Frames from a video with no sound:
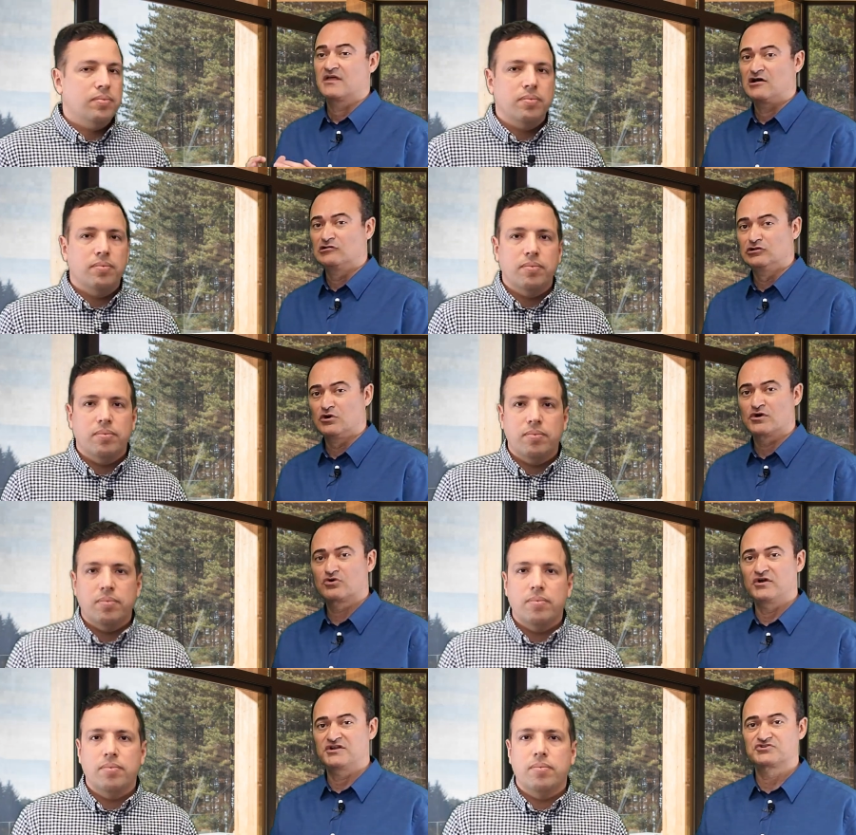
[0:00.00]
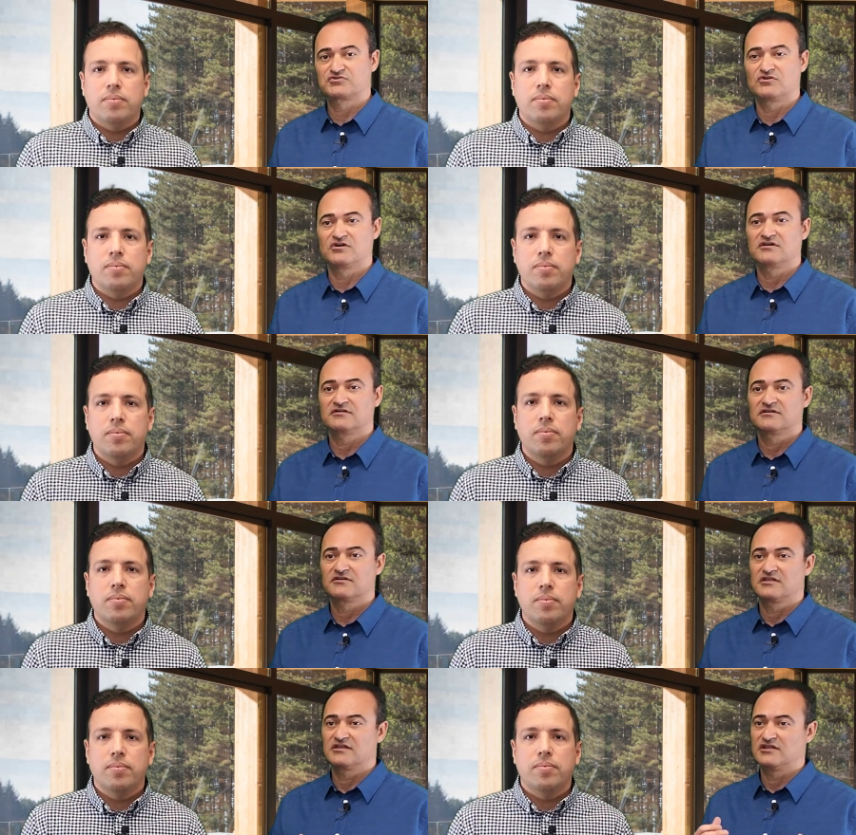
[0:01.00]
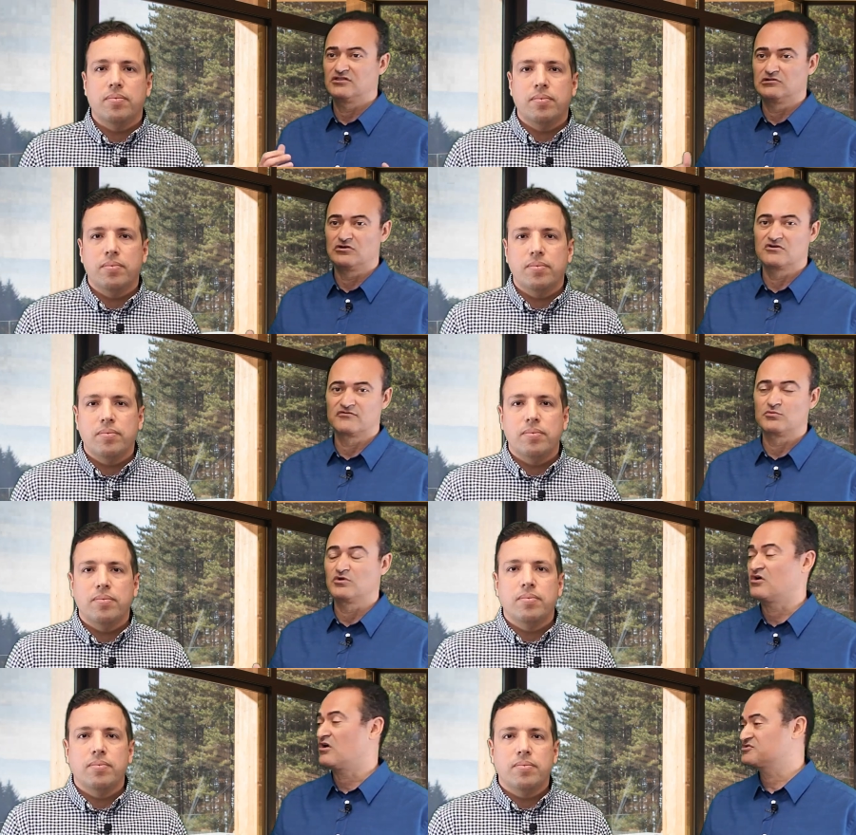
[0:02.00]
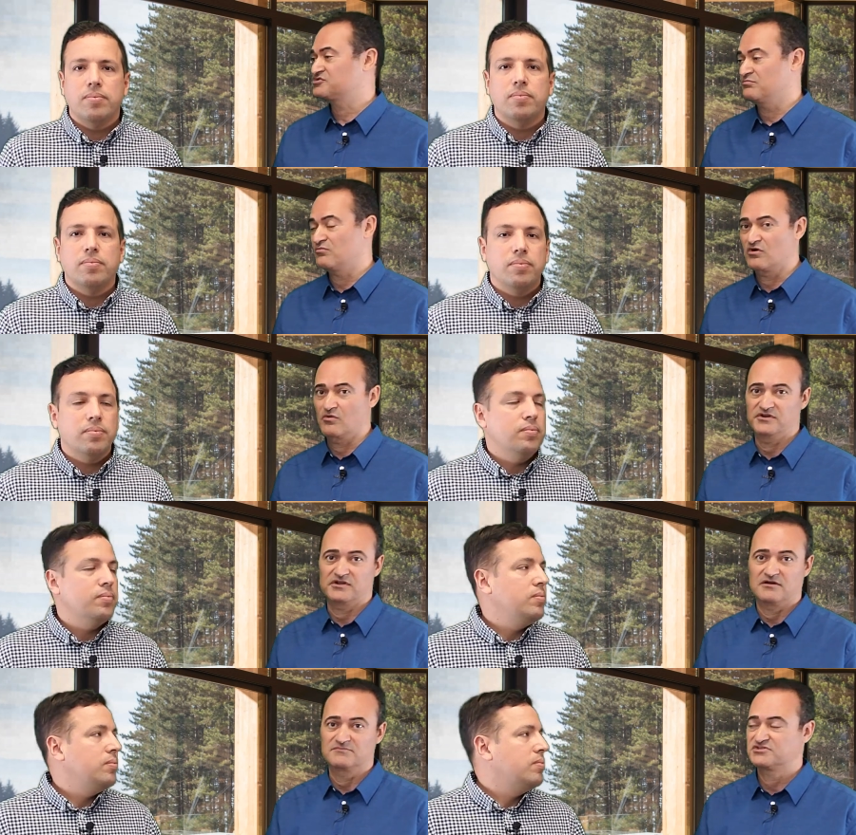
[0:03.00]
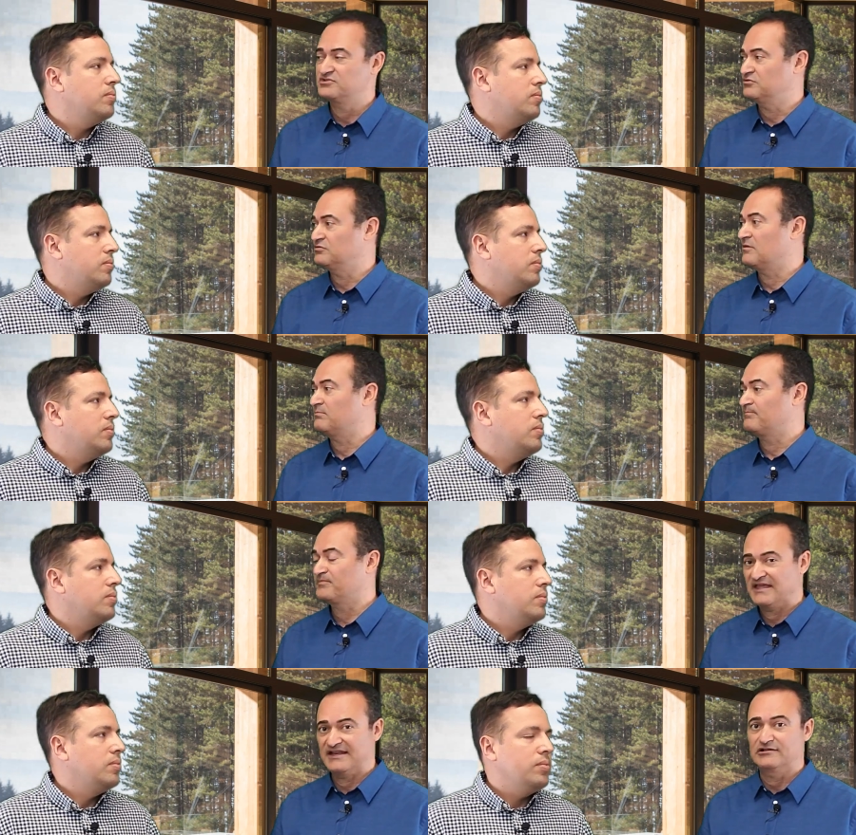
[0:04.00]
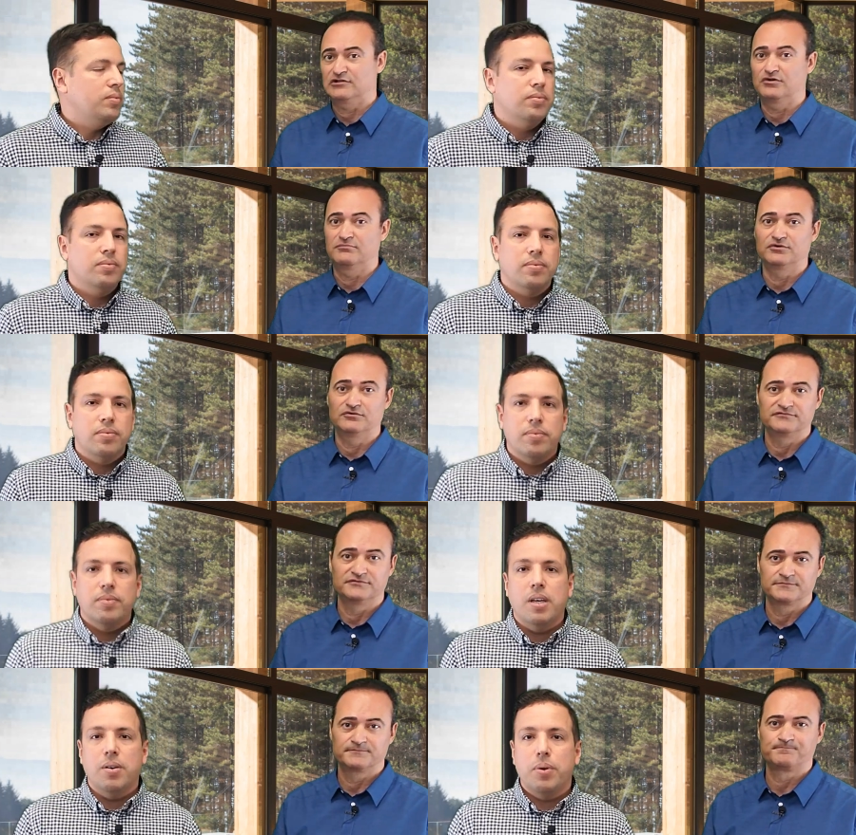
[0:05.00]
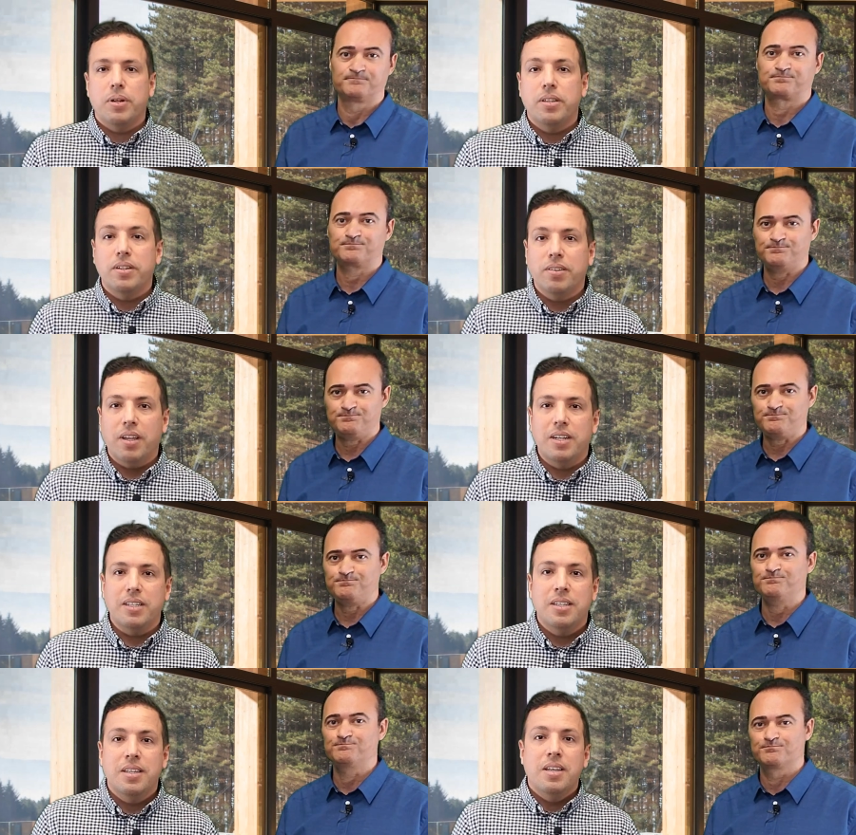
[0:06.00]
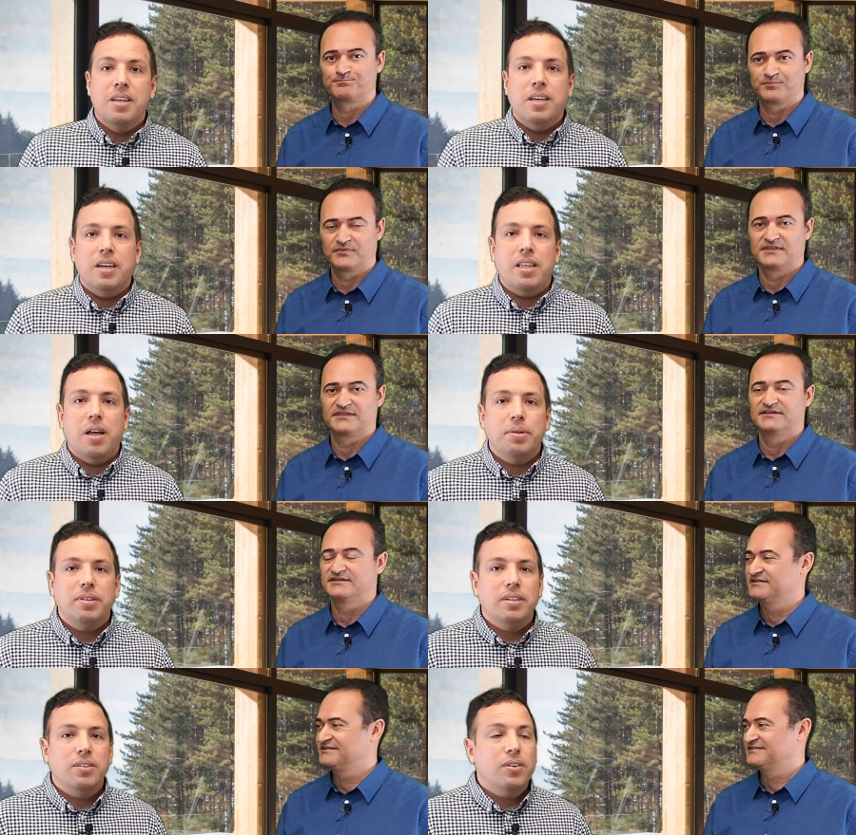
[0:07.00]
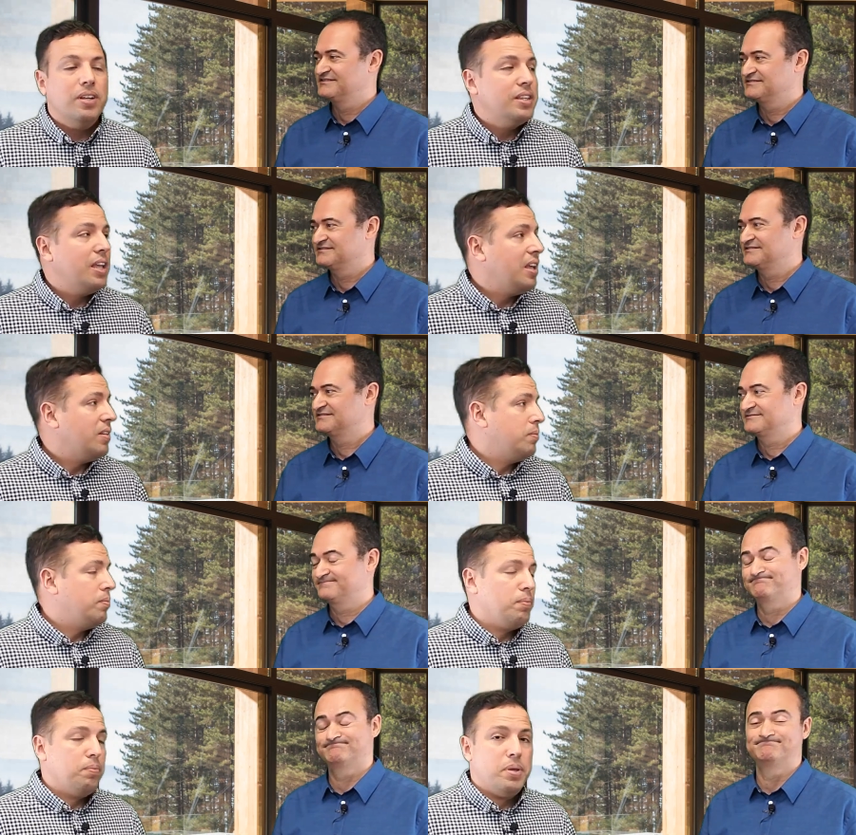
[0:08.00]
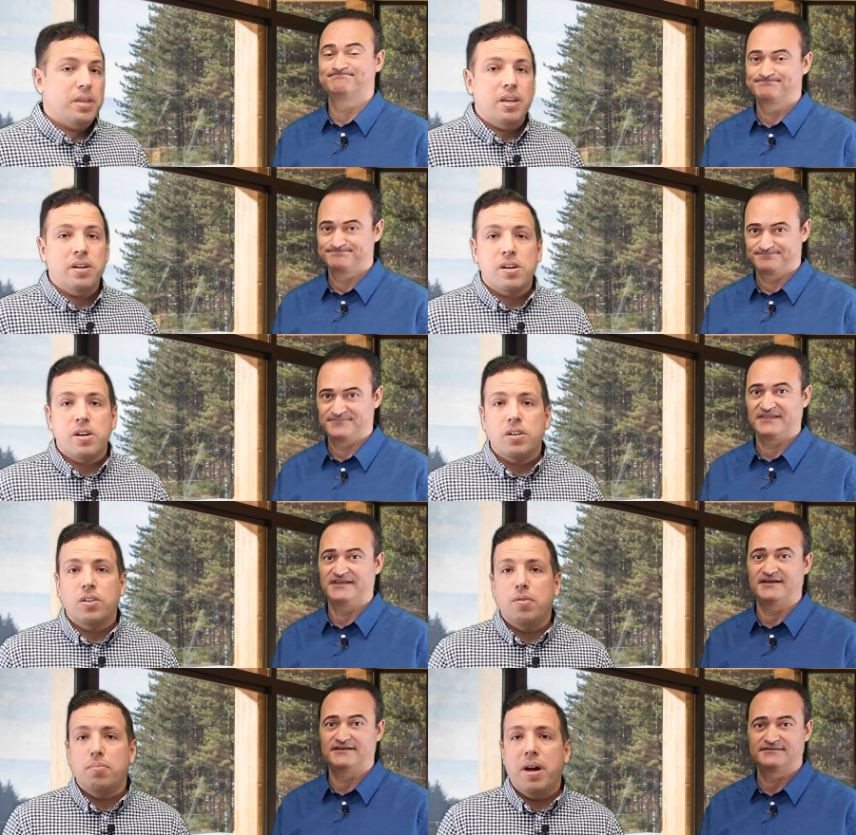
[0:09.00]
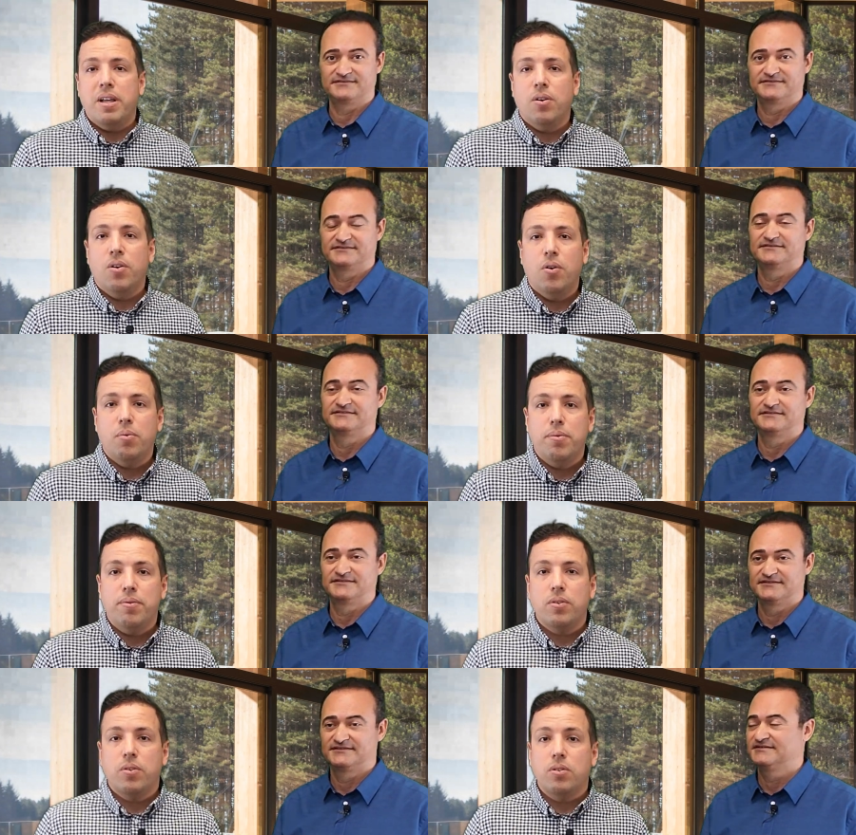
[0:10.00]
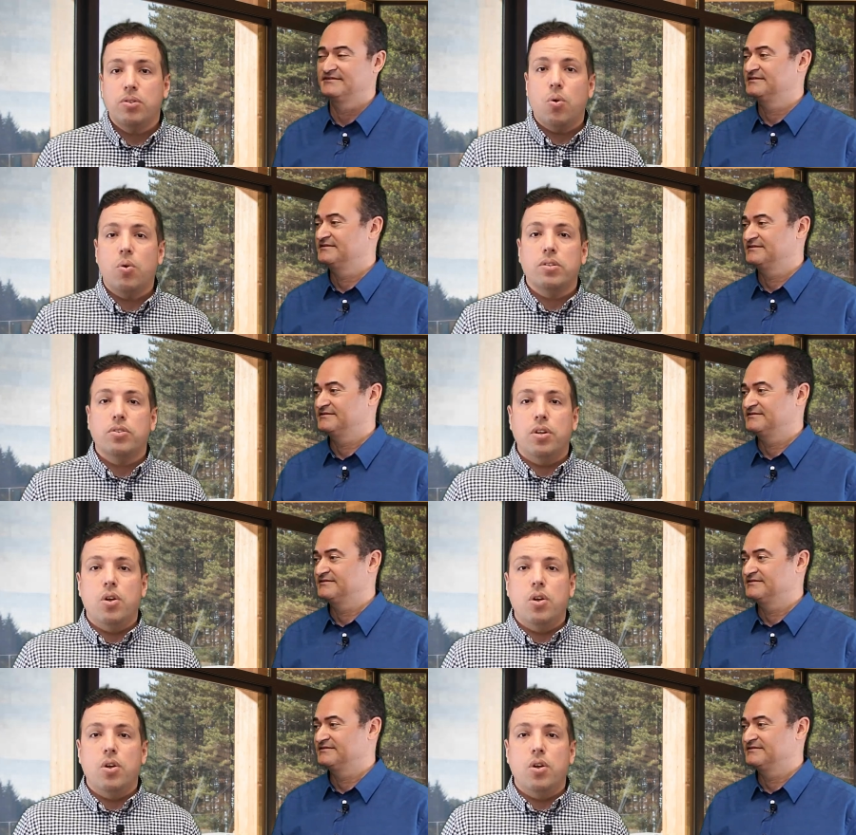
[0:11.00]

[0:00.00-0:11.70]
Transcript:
Speaker 1: A lower credit score in the long run will cost you more when it comes to getting a loan approved.
Speaker 2: It really does, Alan. And obviously, don't let that be a hurdle yeah. of buying a home. If your score is